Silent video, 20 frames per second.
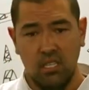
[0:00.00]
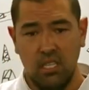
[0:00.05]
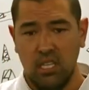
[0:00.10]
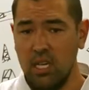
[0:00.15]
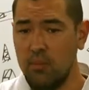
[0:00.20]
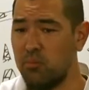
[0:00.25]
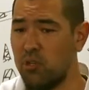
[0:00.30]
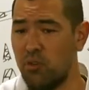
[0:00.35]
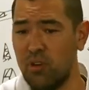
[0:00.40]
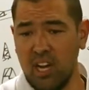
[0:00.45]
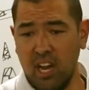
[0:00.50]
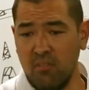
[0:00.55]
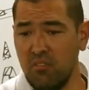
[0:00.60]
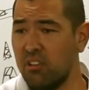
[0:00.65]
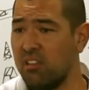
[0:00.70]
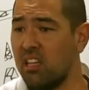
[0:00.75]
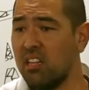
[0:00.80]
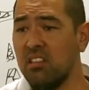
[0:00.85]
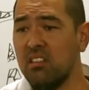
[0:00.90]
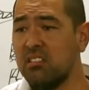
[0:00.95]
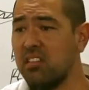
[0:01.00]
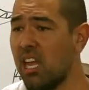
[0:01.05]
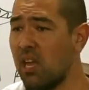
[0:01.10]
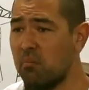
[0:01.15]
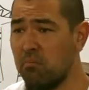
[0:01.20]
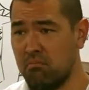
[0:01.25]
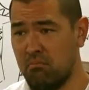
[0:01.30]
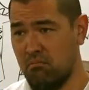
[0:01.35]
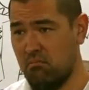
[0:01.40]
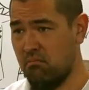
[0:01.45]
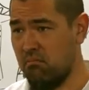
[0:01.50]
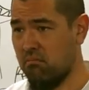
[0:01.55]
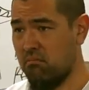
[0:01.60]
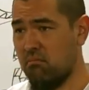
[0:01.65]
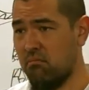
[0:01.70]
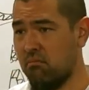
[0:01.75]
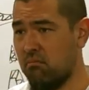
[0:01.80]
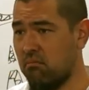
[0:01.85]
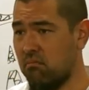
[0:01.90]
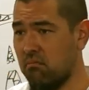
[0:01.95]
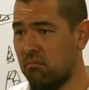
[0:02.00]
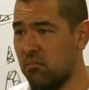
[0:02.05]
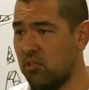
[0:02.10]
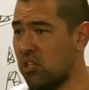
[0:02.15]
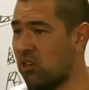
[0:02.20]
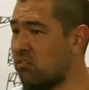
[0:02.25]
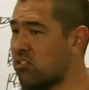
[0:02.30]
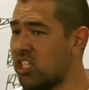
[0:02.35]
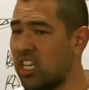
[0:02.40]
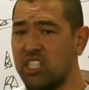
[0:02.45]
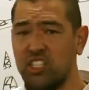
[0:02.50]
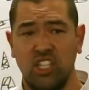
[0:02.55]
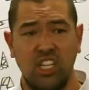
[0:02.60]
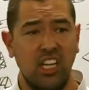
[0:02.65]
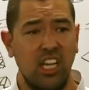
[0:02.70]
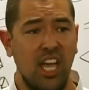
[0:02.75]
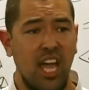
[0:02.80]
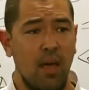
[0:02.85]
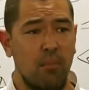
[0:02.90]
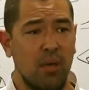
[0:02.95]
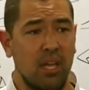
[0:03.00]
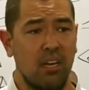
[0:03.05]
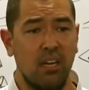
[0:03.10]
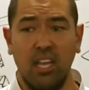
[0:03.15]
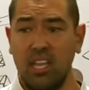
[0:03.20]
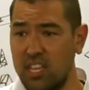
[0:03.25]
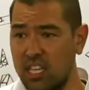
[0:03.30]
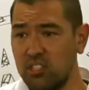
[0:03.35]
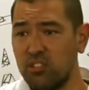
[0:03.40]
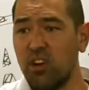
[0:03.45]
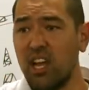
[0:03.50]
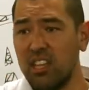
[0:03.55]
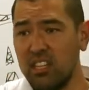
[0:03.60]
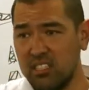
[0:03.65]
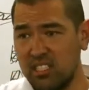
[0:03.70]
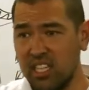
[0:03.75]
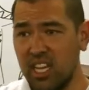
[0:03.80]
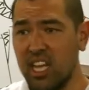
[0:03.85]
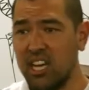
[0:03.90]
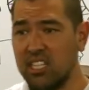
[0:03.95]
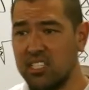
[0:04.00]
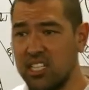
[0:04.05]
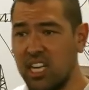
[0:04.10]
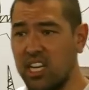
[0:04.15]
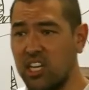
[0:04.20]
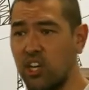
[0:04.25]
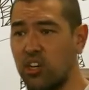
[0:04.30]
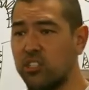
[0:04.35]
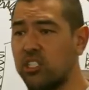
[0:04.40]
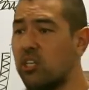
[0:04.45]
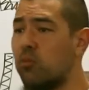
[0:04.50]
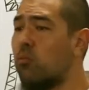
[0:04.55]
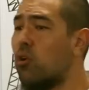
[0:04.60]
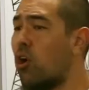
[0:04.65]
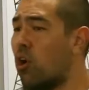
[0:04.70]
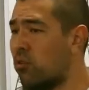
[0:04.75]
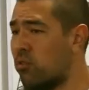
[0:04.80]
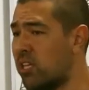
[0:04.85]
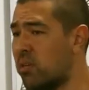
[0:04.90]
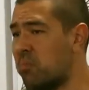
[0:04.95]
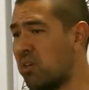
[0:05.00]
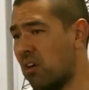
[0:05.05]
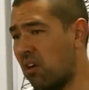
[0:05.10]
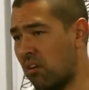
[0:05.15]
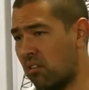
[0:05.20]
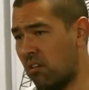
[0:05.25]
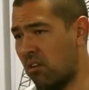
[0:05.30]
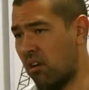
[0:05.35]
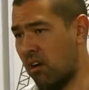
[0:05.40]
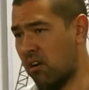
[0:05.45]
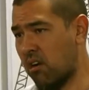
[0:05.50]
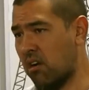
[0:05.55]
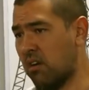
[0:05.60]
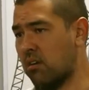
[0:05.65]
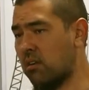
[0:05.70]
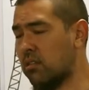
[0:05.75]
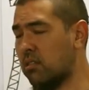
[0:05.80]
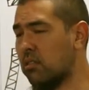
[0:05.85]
Keep doing everything the same. Don't change any habit. And then try this again in 10 years. It will only be all the harder.